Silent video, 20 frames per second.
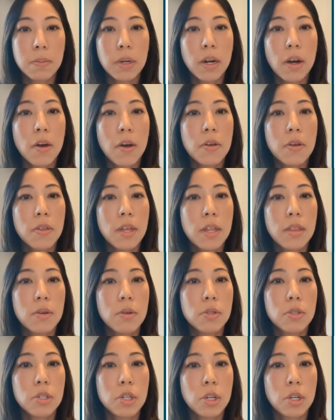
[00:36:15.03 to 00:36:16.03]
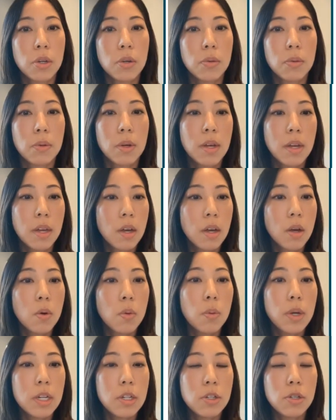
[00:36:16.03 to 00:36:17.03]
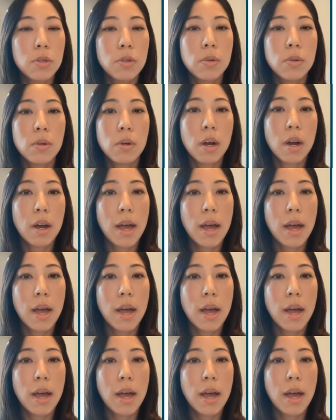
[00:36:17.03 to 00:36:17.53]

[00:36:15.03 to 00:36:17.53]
But other than those two, we do